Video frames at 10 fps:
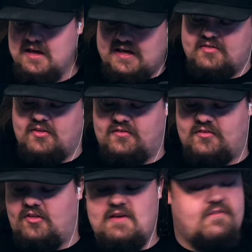he had the
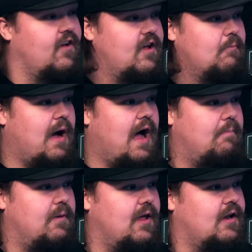sleeve
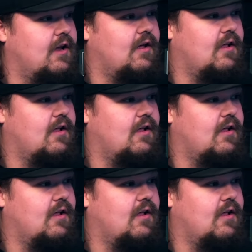popping,